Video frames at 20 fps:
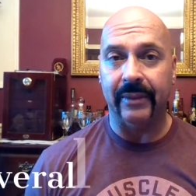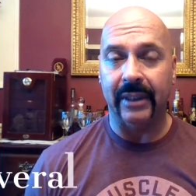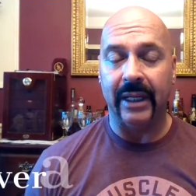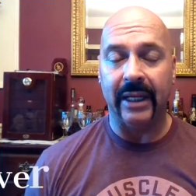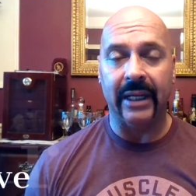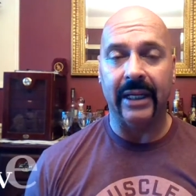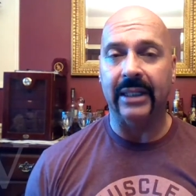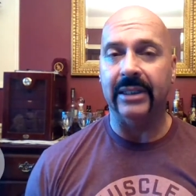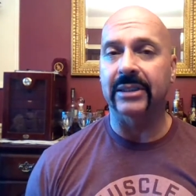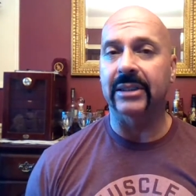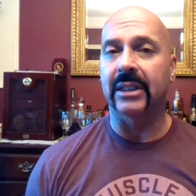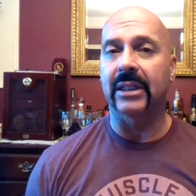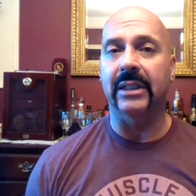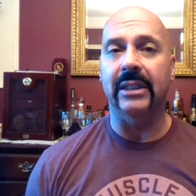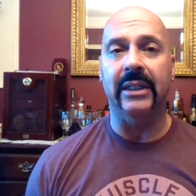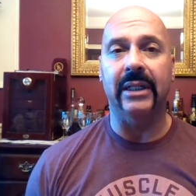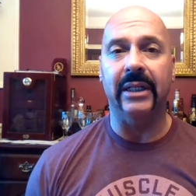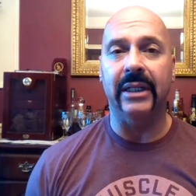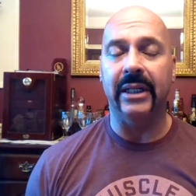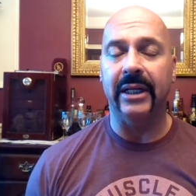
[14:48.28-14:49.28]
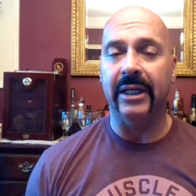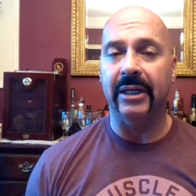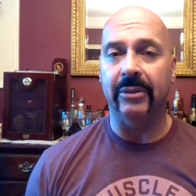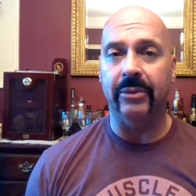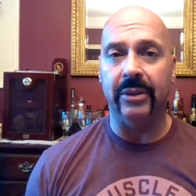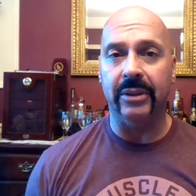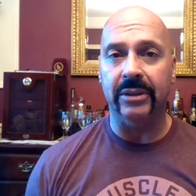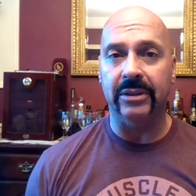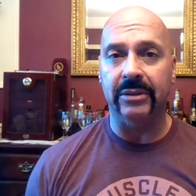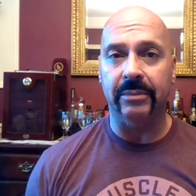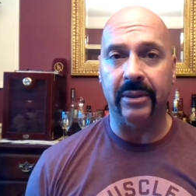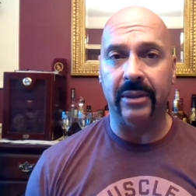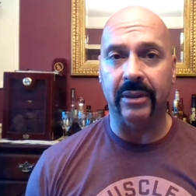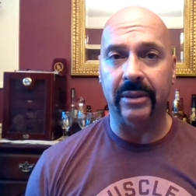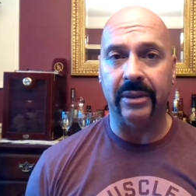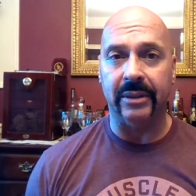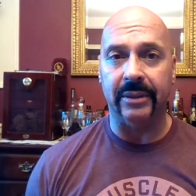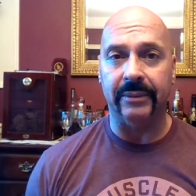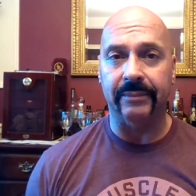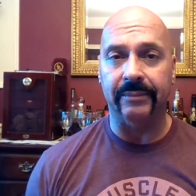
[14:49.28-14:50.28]
Excellent in anyone's
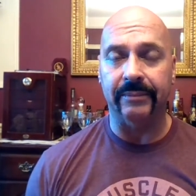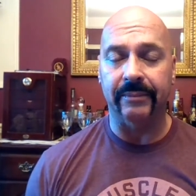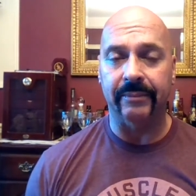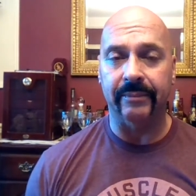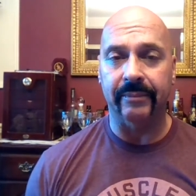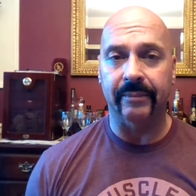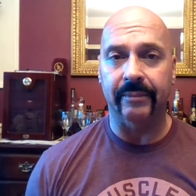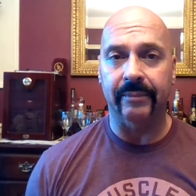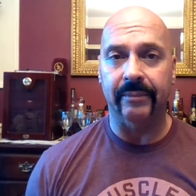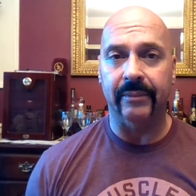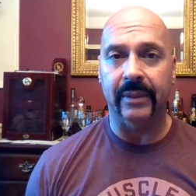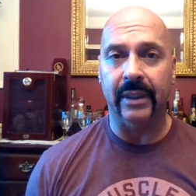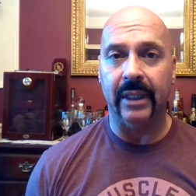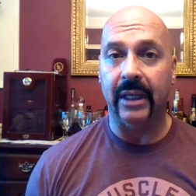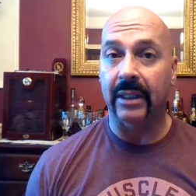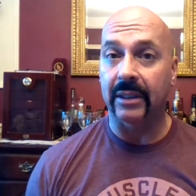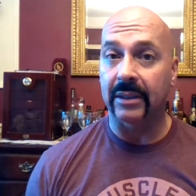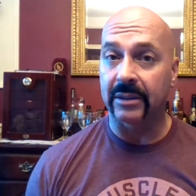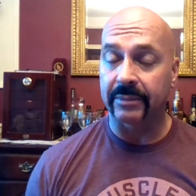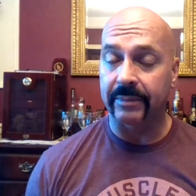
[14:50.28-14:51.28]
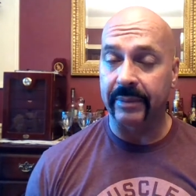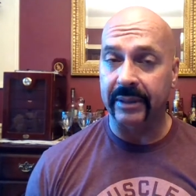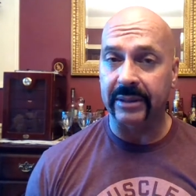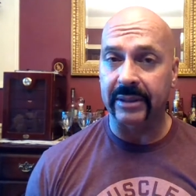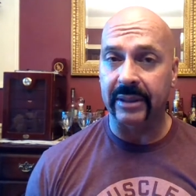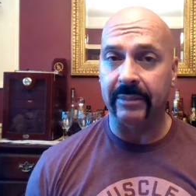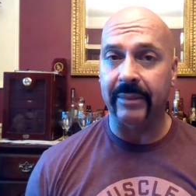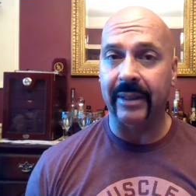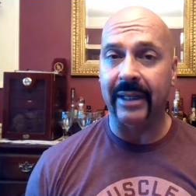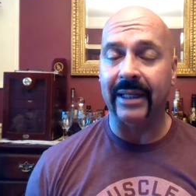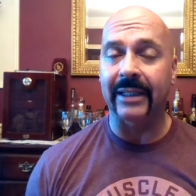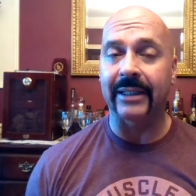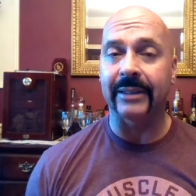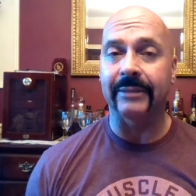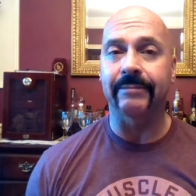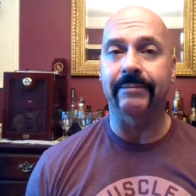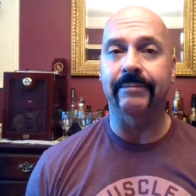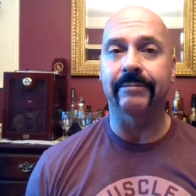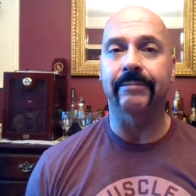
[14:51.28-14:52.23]
book, especially mine.